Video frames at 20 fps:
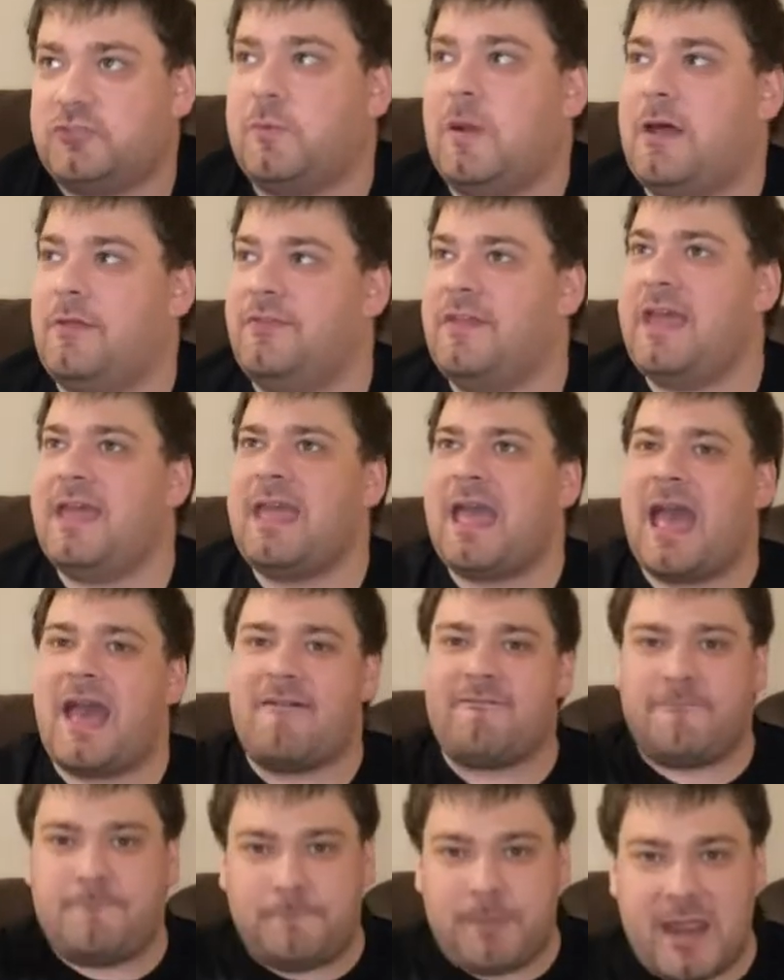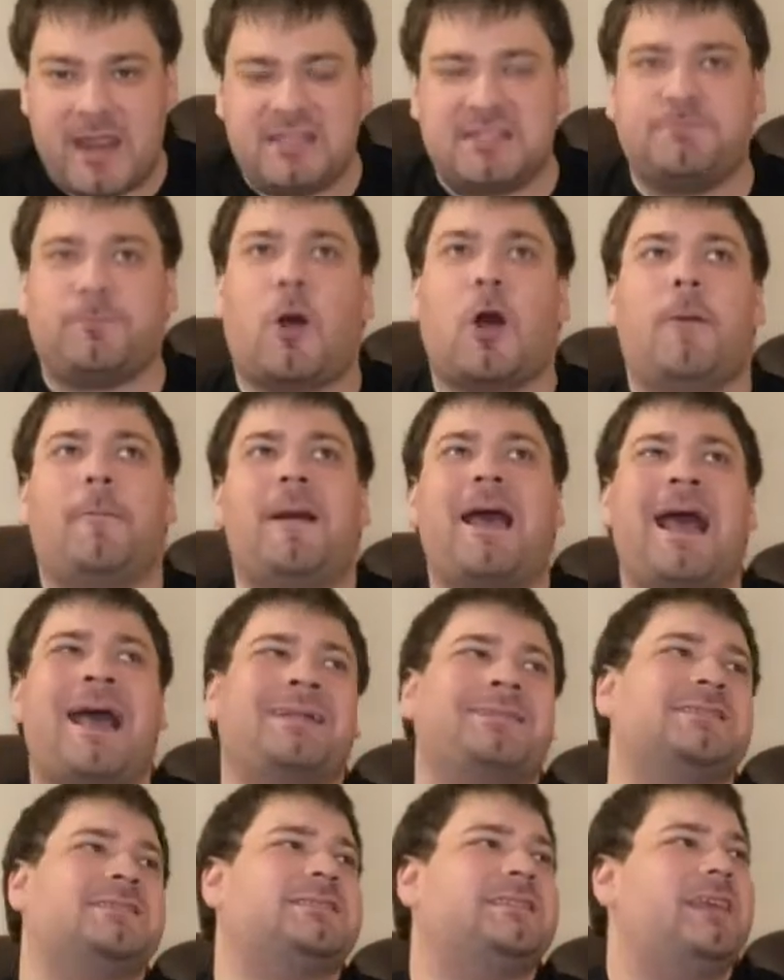While they have baseball
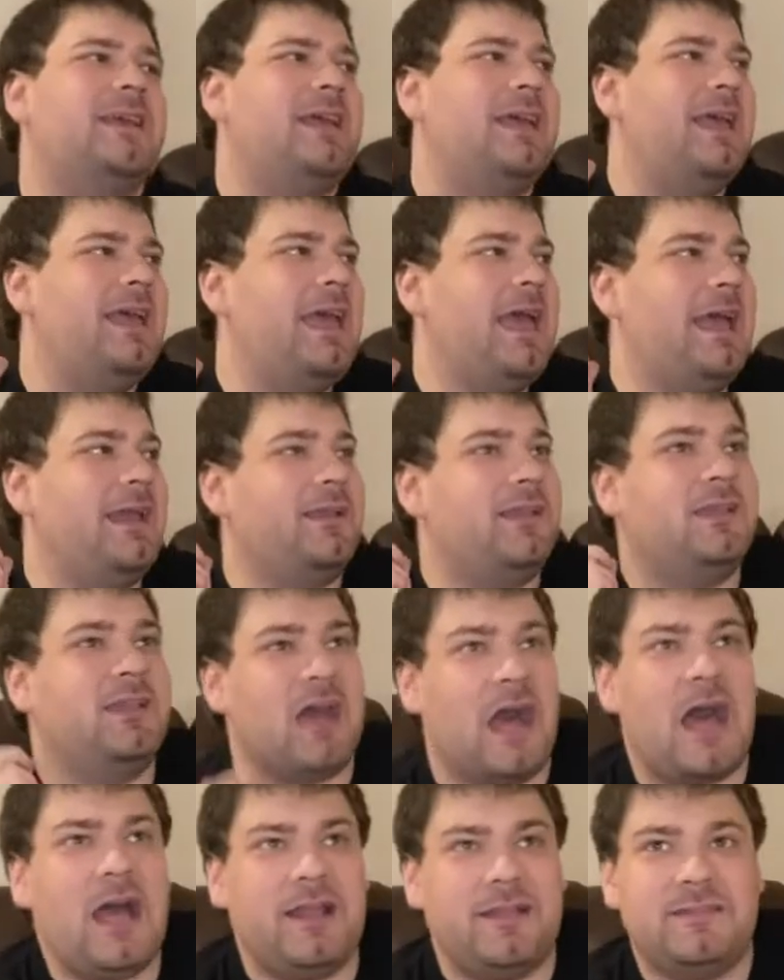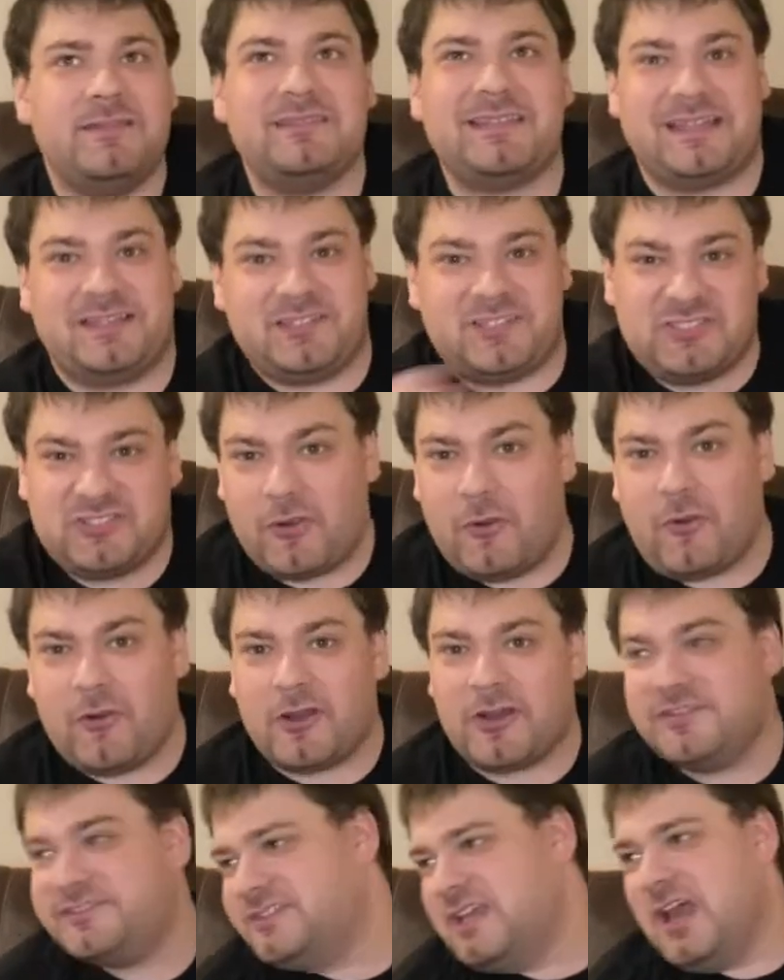bats and guns and
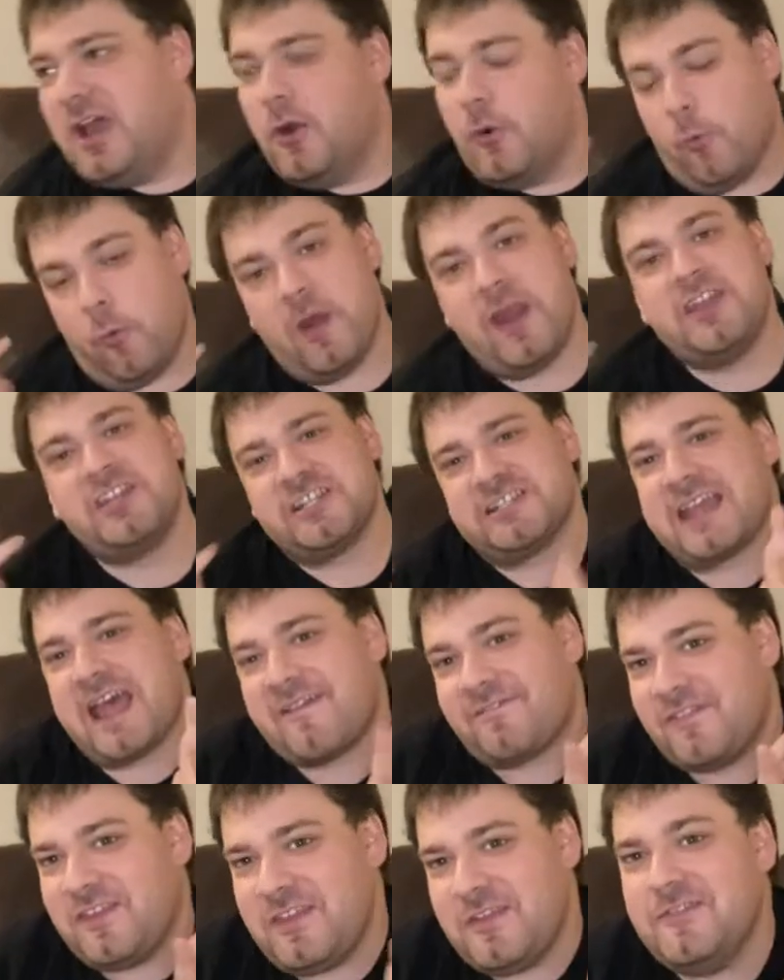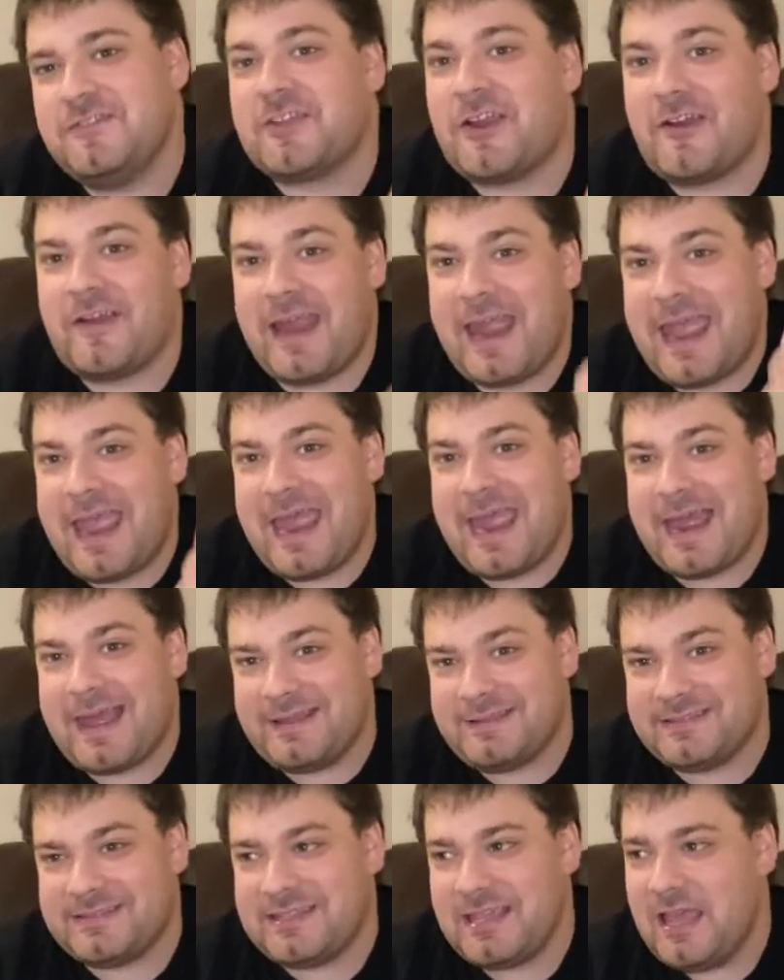swords, we just have to use our
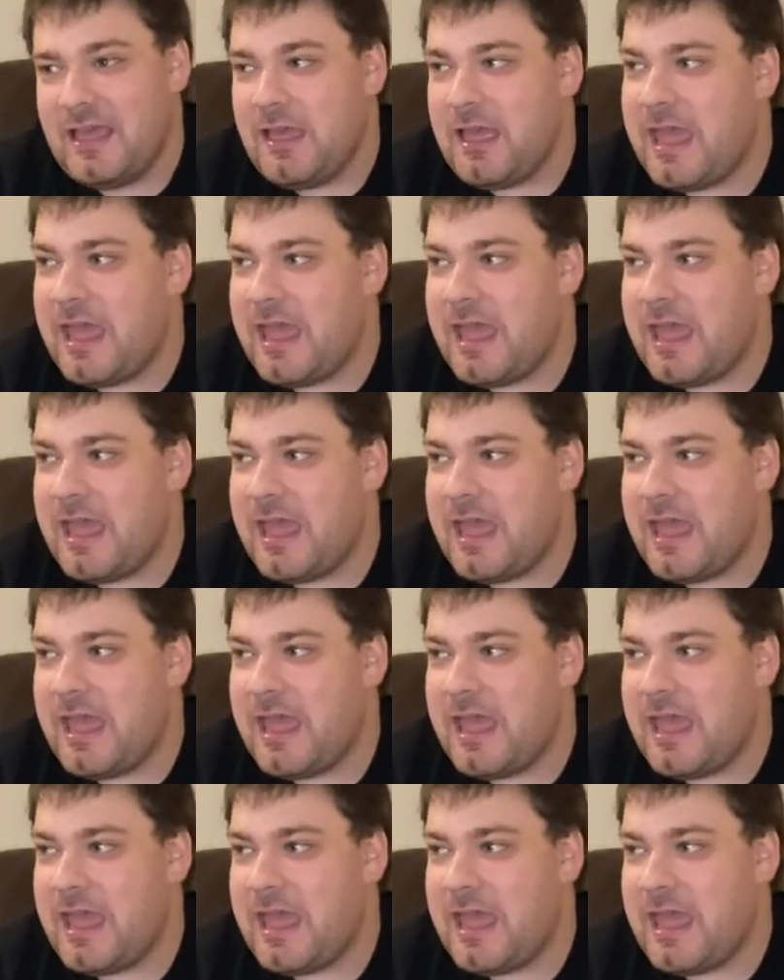hands.